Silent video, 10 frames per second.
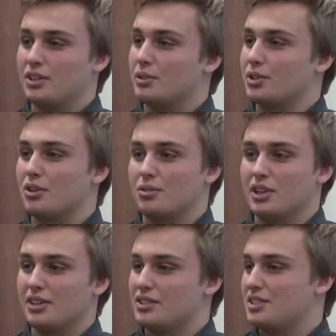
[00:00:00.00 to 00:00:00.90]
let them go
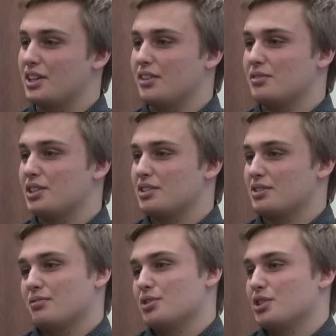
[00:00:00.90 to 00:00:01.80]
run instead of
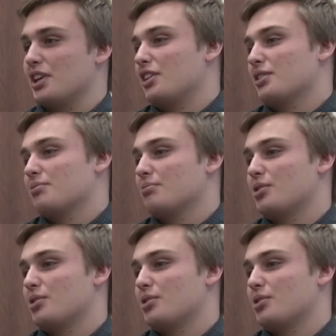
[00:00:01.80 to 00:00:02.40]
just generic